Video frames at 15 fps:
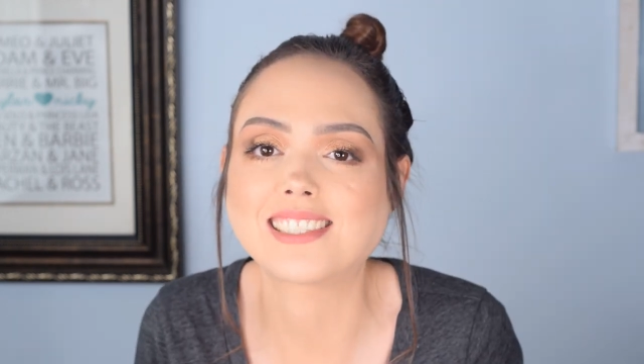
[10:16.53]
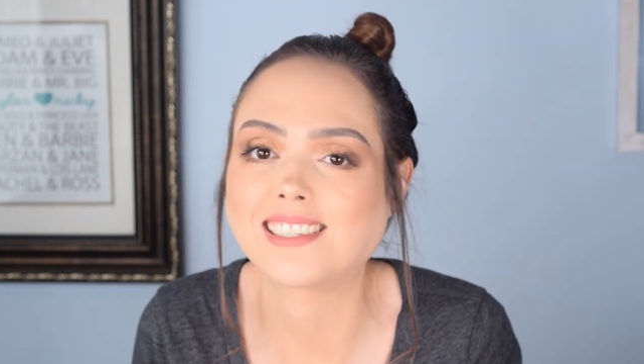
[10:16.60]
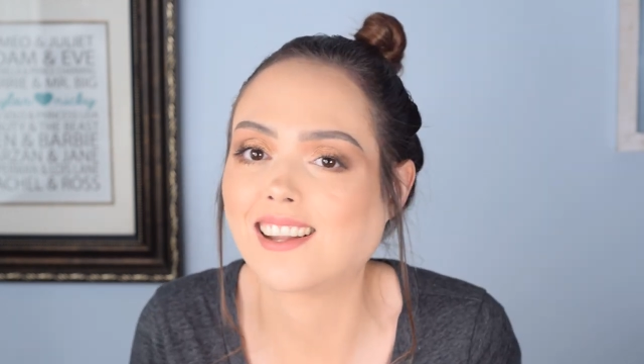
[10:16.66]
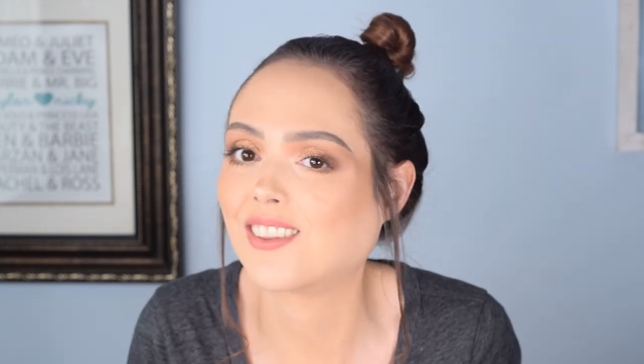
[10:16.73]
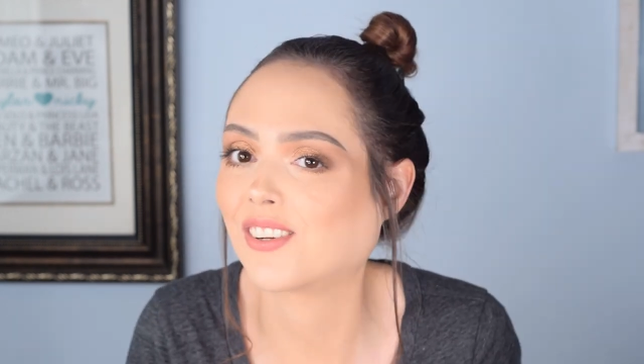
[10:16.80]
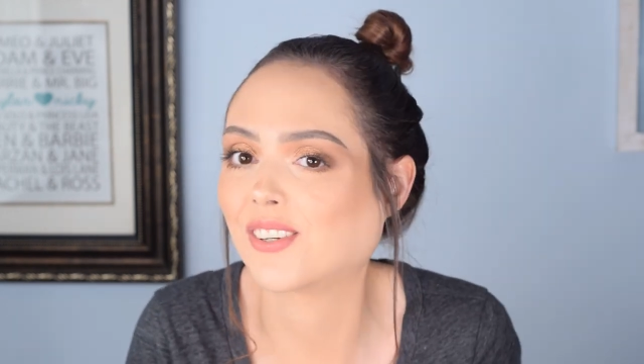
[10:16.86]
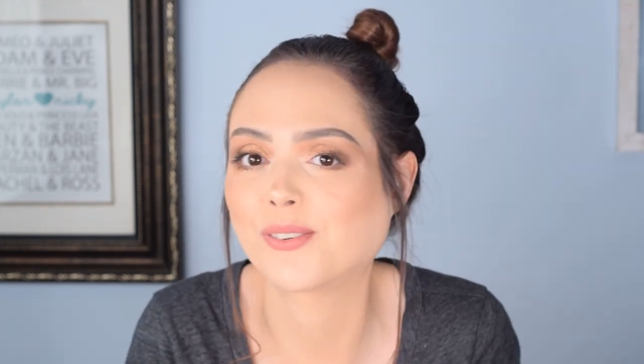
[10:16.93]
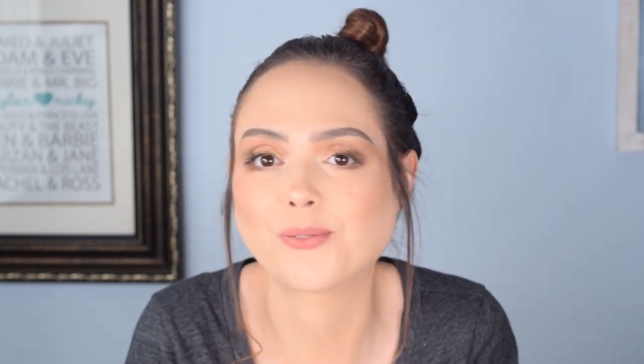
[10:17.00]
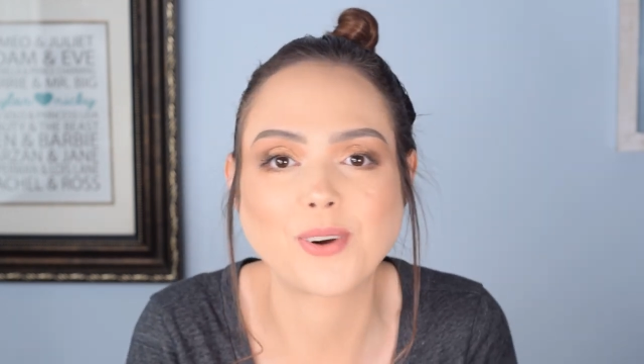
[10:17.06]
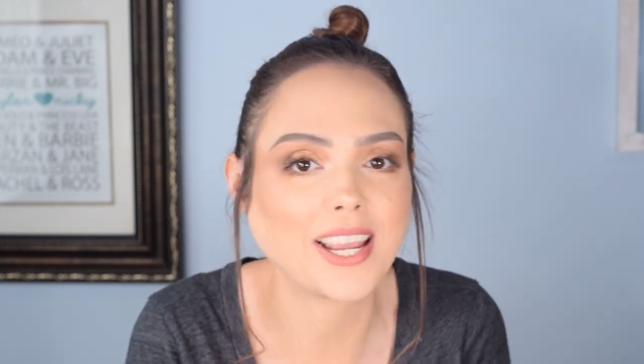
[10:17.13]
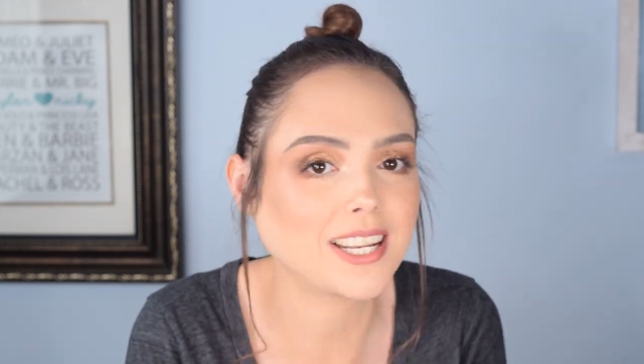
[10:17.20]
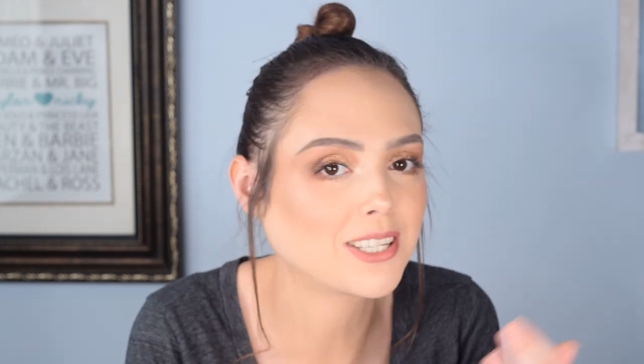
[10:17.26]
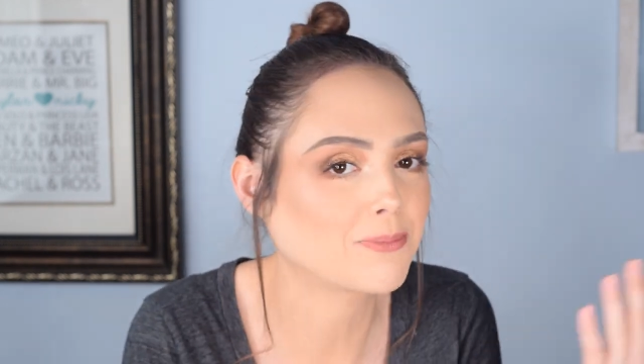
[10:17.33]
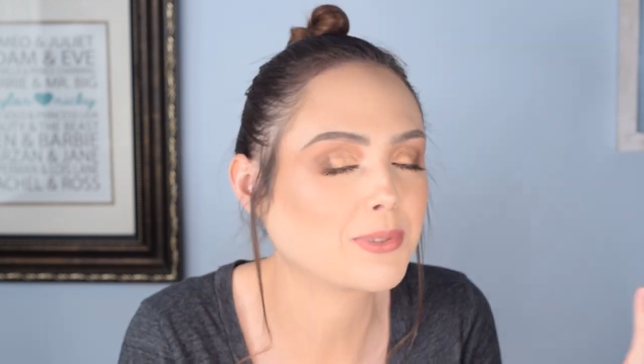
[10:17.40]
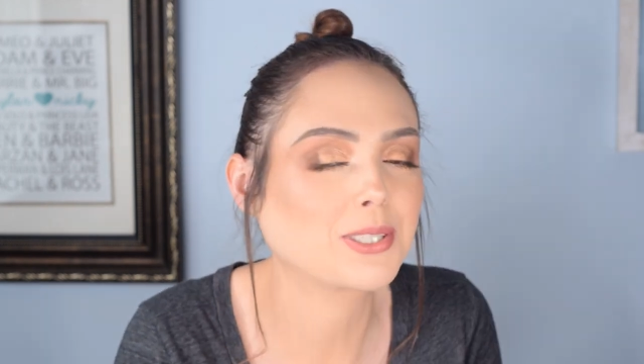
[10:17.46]
and other
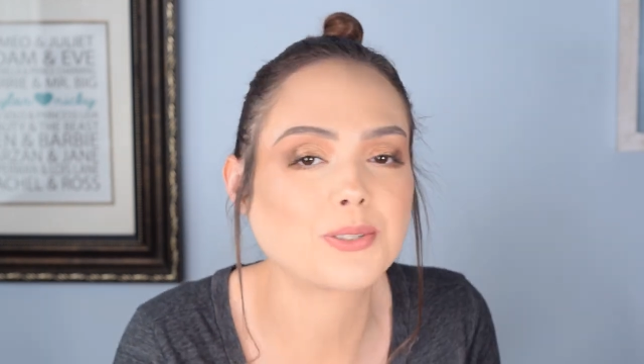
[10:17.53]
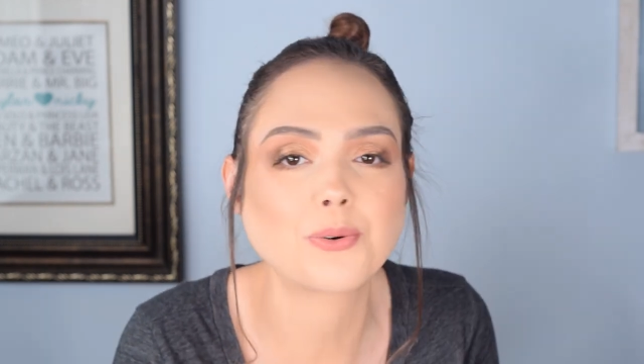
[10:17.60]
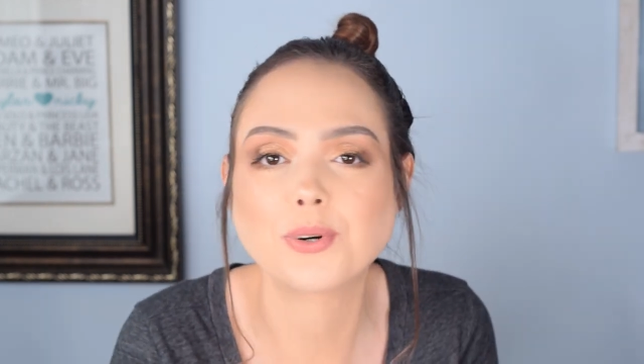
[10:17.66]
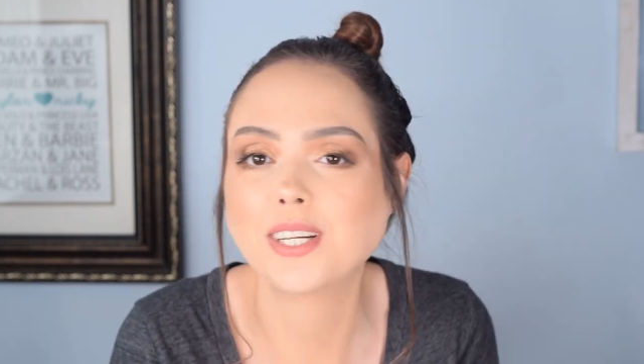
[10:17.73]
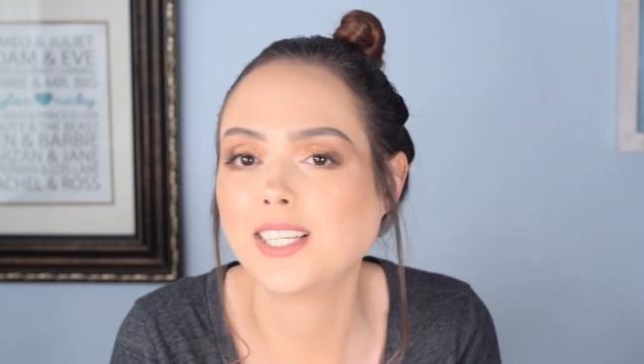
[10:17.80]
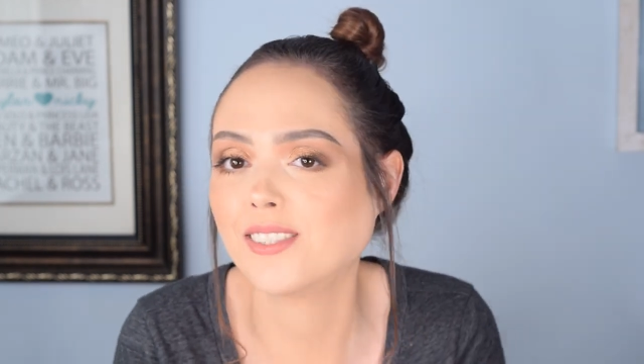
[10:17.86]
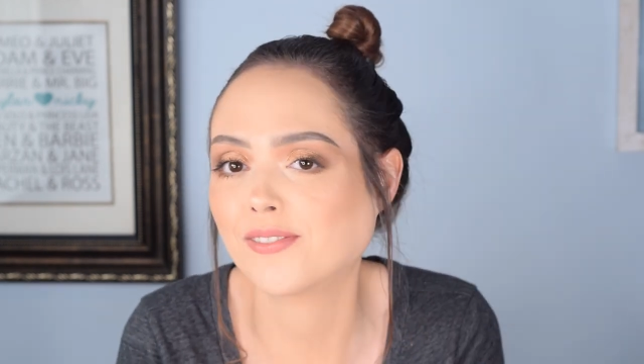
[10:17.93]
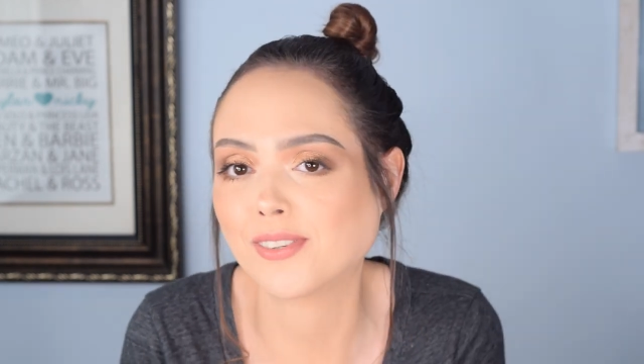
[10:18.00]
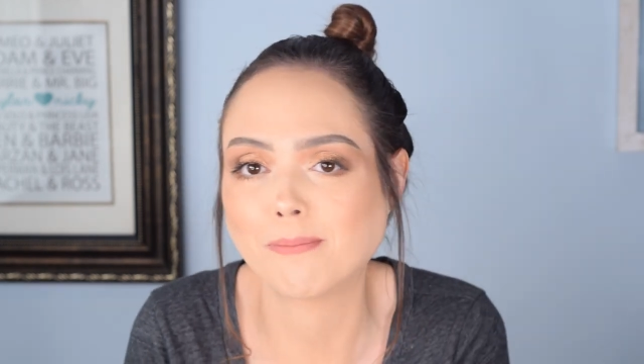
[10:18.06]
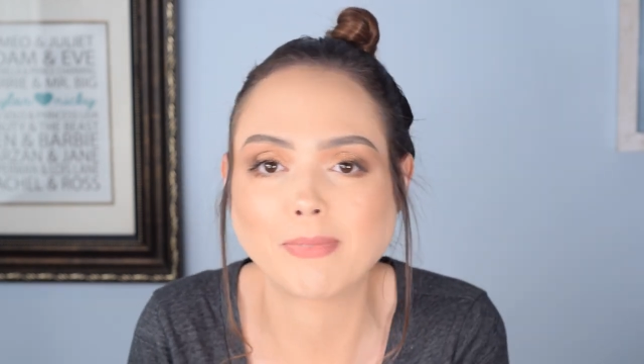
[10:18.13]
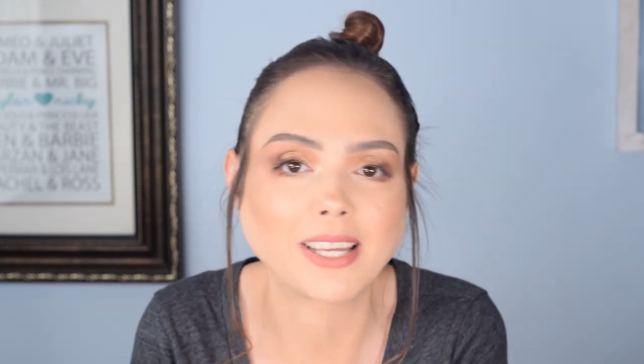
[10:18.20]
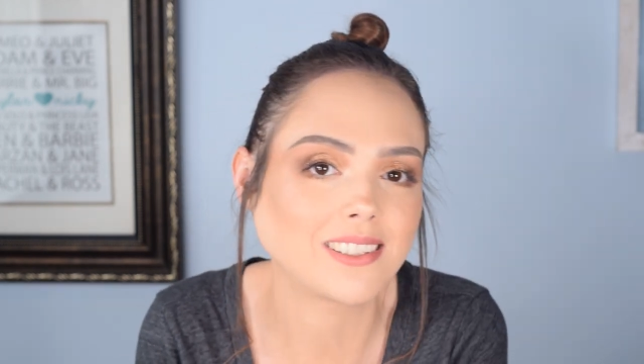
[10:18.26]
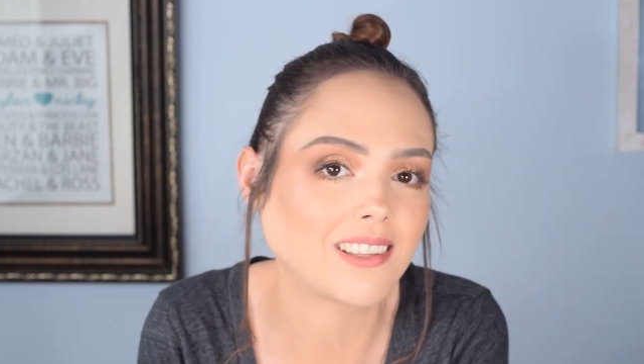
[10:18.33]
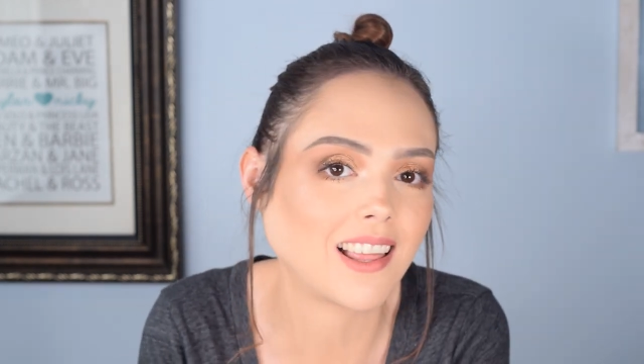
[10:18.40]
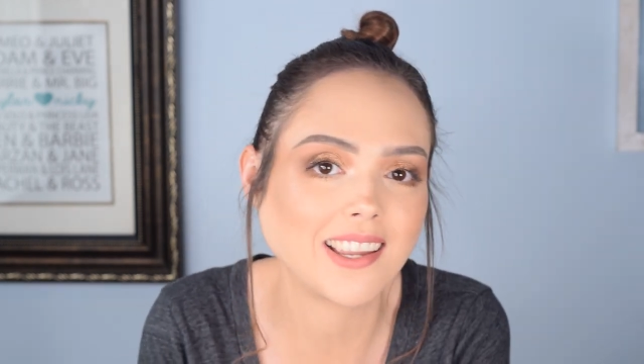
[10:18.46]
random stories from
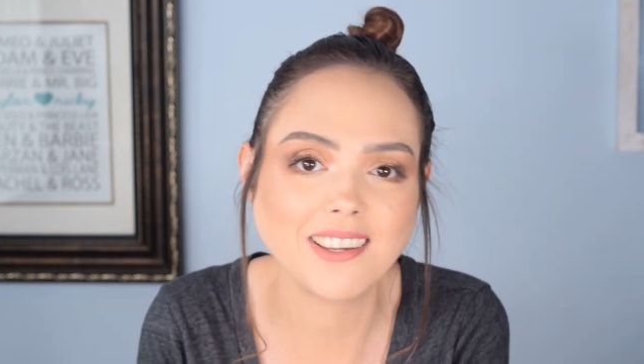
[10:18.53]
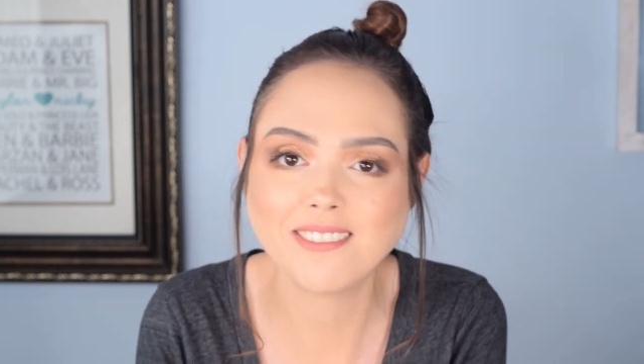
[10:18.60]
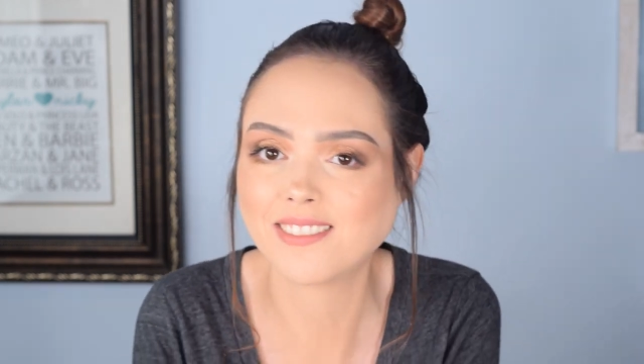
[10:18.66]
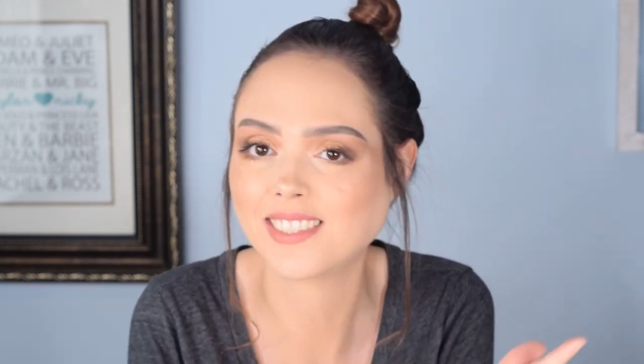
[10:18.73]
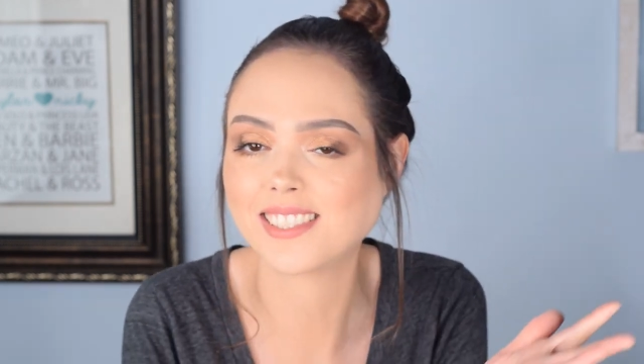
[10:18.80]
my life.